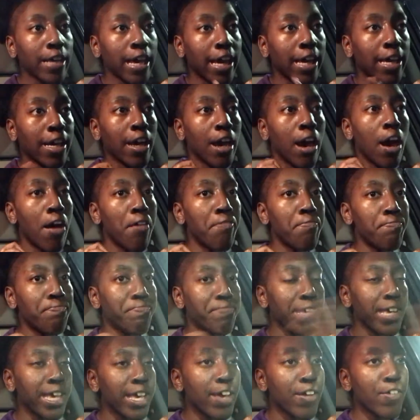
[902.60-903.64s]
like a
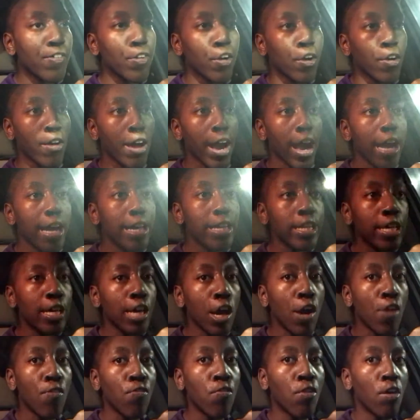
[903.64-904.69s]
big
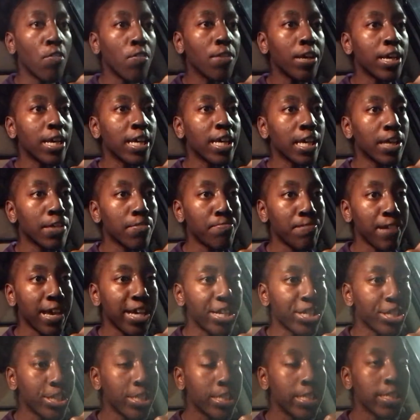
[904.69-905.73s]
variety of what we can give
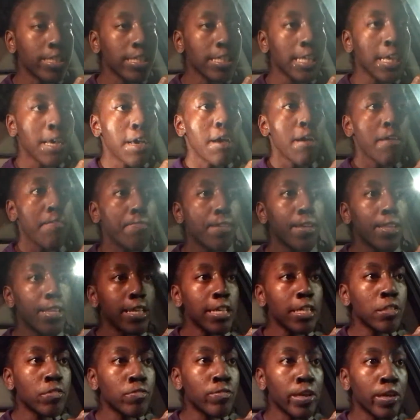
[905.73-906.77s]
patients, but
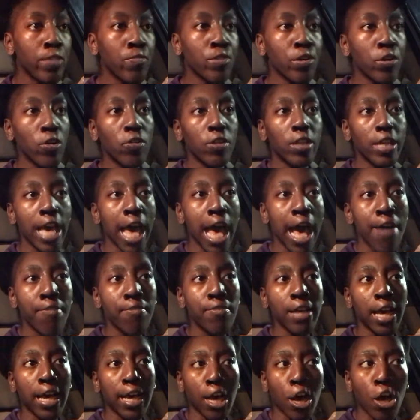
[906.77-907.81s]
this week we only
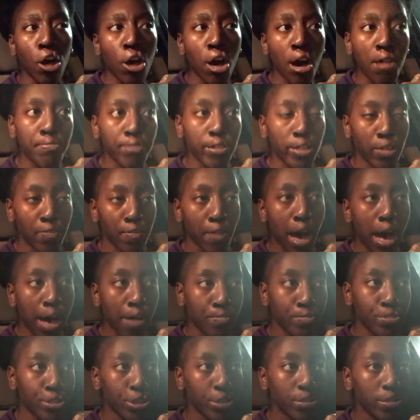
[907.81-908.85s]
have like a couple of
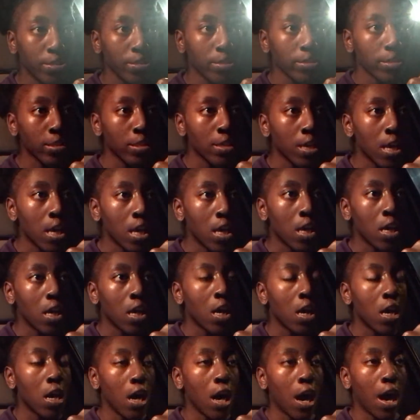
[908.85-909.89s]
options
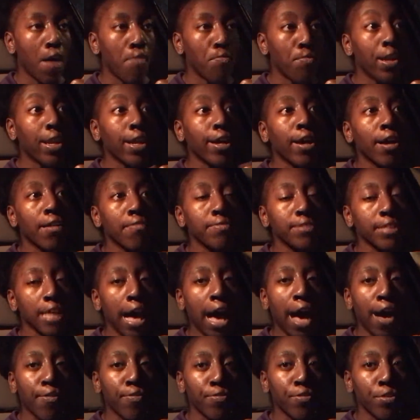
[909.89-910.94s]
when it comes to
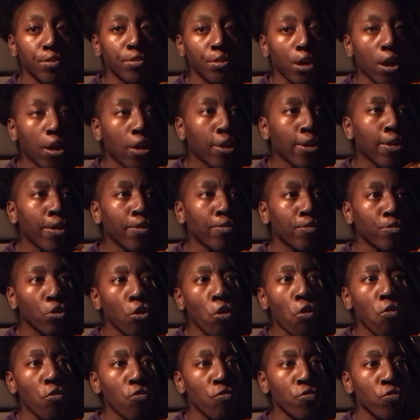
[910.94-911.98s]
hot food. Our
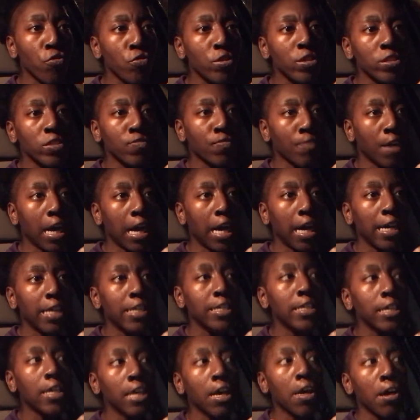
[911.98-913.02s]
cold food is
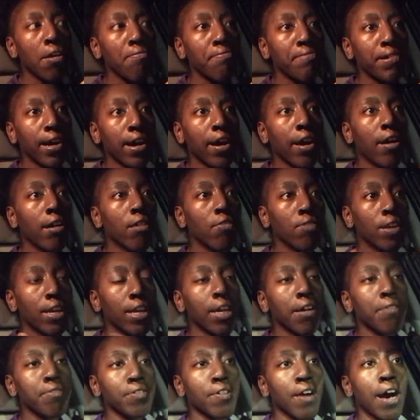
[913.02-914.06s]
fine, but when
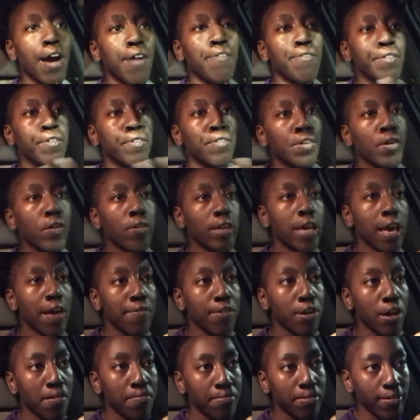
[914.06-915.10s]
it comes to hot food, we only
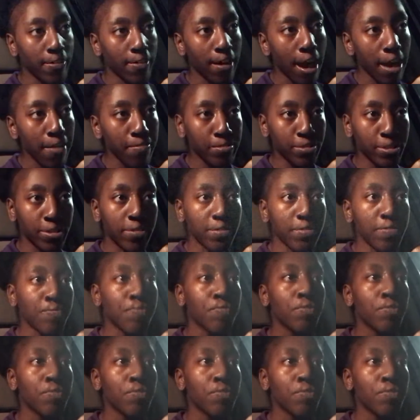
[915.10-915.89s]
have a couple of options.